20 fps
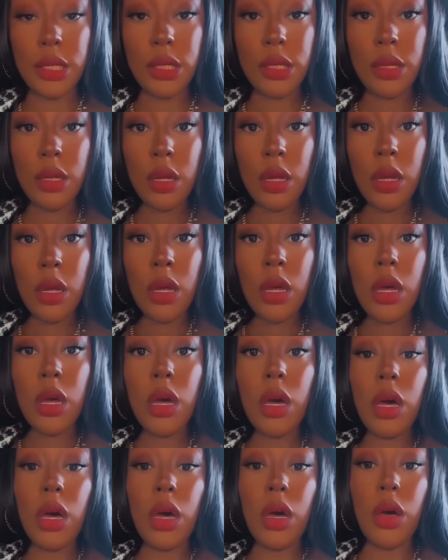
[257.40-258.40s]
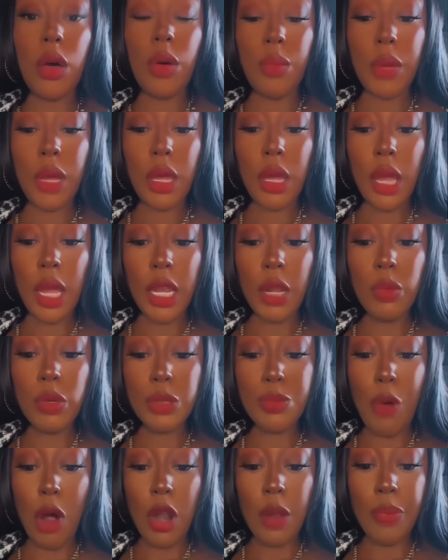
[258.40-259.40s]
only to sit his ass up and be
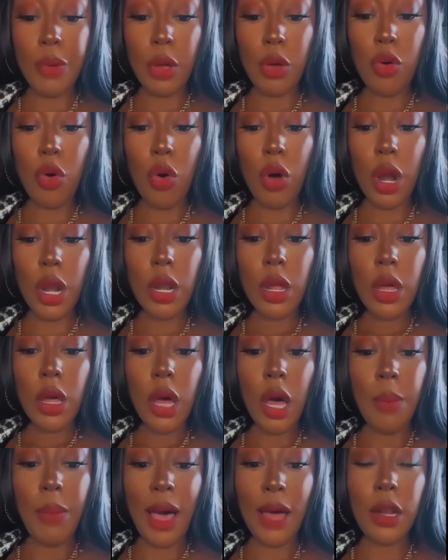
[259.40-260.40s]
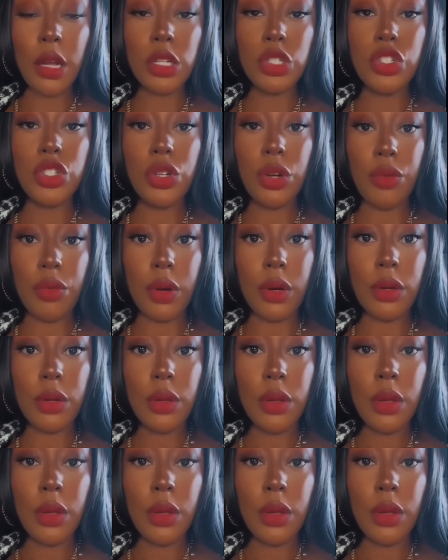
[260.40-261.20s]
rejoicing in this negative.